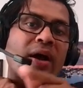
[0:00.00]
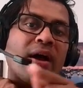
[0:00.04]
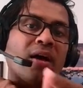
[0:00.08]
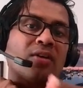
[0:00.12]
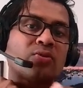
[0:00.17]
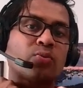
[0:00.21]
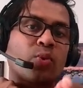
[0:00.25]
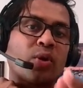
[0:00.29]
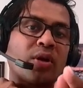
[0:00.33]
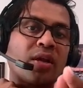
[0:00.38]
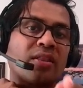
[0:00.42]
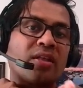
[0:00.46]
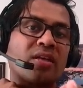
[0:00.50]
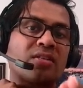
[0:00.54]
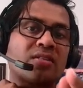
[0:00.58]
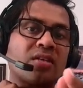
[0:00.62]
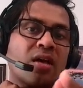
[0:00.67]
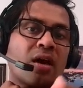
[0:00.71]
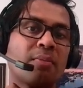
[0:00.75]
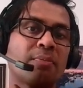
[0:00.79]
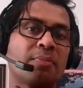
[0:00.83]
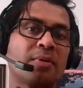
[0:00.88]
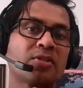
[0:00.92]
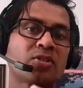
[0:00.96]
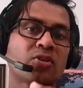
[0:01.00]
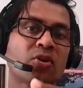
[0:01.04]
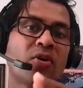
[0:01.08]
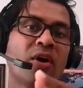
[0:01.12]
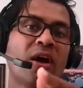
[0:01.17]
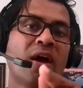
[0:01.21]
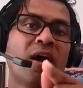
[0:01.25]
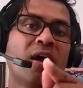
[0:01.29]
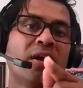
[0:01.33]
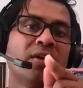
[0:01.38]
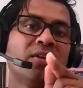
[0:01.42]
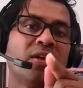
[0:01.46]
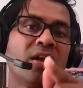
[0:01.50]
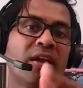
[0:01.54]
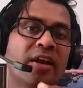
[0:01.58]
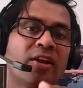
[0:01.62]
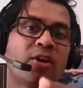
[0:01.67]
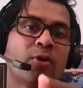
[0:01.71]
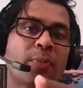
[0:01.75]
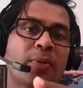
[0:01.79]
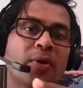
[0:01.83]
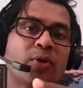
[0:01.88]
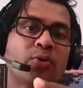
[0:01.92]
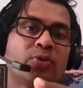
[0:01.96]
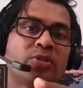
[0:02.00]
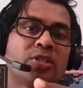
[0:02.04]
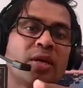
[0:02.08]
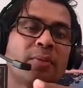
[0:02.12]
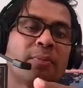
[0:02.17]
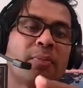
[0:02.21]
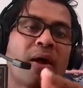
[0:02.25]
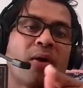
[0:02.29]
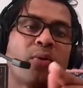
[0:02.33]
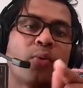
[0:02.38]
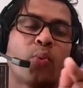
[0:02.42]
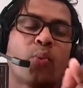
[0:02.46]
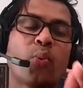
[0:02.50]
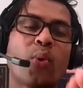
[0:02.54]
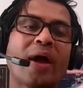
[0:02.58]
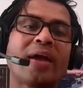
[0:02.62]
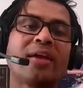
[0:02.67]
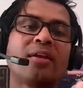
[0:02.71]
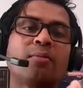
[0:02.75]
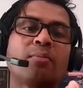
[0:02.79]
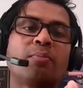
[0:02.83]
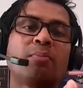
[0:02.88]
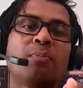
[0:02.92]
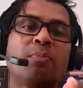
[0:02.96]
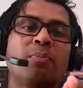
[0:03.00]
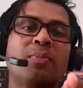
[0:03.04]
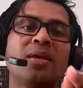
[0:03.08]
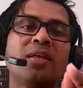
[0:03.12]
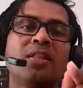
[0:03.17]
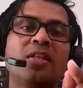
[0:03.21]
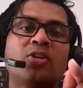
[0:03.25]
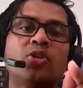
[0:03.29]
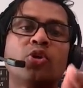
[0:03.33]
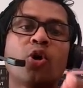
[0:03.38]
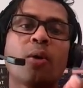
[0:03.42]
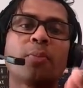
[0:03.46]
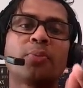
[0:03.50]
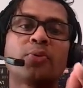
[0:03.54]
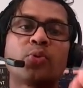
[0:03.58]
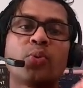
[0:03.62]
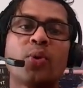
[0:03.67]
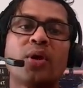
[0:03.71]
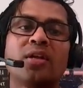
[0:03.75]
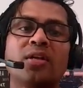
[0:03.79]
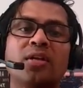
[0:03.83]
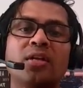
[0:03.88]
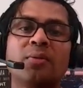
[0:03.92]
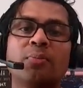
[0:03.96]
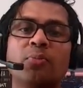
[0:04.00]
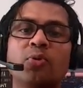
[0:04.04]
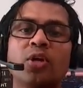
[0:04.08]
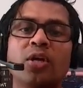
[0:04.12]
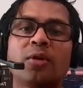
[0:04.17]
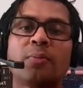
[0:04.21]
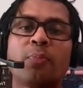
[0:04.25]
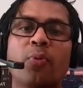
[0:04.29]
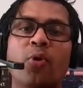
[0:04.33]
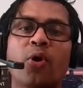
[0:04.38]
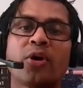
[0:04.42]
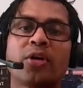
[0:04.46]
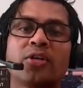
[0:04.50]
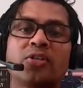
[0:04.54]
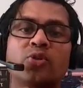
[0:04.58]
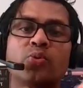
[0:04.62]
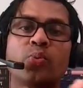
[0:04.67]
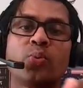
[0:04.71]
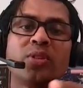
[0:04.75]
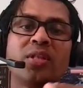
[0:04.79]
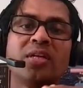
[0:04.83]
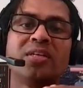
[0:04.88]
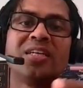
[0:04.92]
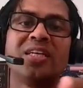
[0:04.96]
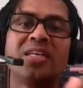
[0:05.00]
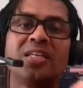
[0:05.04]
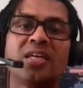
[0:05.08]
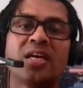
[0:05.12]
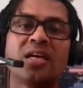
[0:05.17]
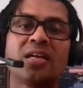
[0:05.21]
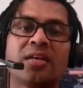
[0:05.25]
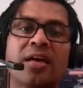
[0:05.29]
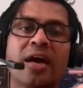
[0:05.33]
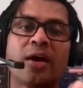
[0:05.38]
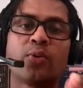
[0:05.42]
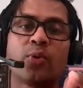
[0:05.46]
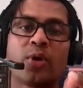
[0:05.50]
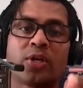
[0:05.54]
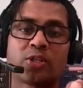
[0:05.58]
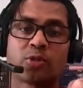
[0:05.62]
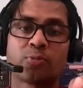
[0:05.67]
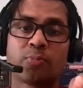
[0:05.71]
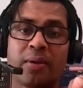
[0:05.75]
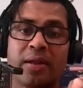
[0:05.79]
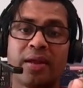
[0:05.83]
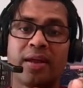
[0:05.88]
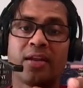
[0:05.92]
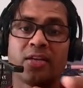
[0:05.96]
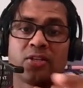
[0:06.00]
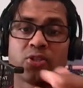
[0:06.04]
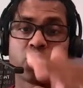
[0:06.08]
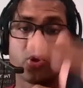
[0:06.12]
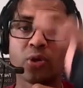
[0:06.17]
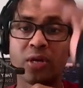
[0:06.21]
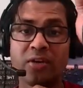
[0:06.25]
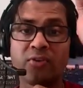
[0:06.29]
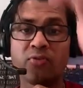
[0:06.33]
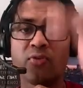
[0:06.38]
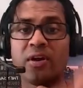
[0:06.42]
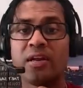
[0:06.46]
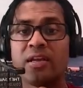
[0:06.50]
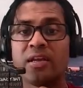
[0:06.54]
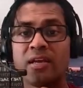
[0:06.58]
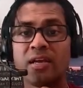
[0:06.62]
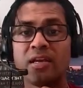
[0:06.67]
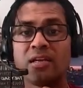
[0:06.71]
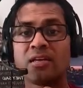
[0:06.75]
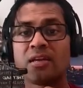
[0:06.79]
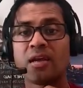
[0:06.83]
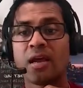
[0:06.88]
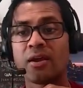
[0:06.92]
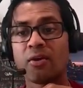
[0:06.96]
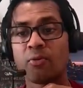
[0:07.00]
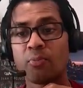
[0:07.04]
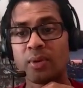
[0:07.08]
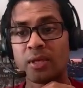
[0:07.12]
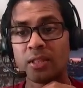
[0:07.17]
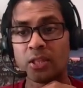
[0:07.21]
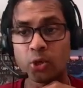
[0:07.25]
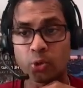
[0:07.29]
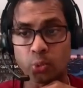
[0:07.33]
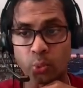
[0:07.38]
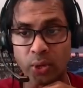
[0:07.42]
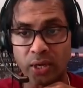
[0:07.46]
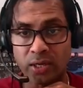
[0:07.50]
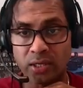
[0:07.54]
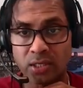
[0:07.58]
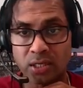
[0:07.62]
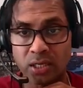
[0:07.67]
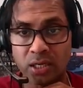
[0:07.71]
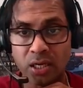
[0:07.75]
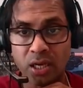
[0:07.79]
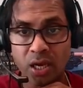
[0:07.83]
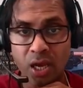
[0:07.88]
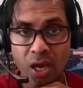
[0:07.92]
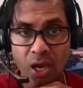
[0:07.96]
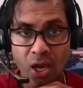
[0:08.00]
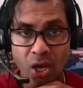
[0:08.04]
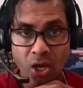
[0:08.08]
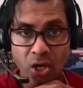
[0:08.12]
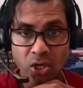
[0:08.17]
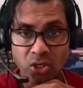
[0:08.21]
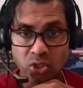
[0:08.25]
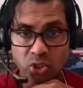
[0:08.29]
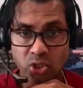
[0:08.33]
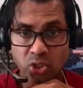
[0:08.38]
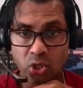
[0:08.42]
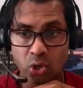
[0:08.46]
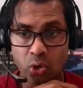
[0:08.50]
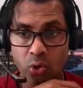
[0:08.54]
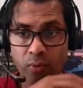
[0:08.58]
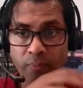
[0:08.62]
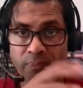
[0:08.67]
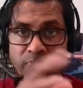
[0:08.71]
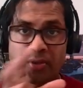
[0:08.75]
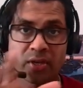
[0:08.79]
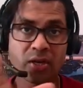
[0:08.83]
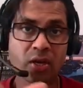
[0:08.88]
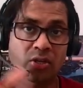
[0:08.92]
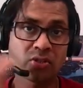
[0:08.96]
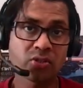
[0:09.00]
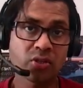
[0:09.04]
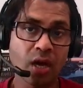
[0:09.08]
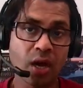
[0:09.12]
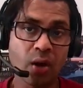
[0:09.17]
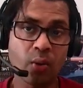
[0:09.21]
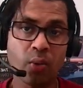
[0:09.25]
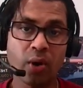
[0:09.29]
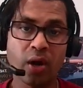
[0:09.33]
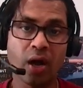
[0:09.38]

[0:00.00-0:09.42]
asked, what are the examples of real entrepreneurship, and write me the top 20 bullet points with the detailed guide to explaining. So literally, it gave me the 20. So because I